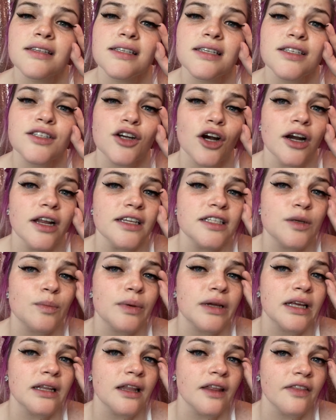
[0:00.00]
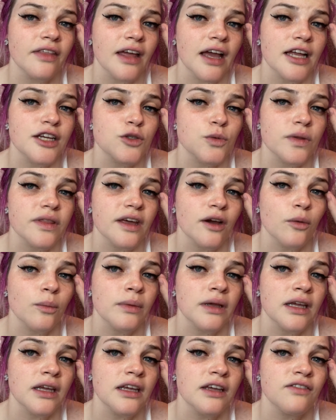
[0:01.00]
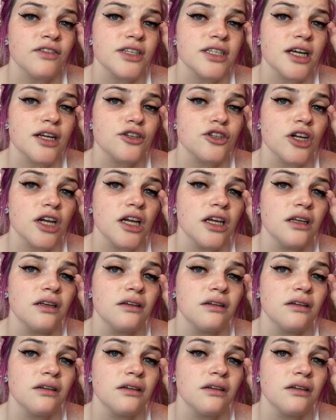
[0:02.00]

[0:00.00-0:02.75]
is starting to peel at the edge without me even touching it.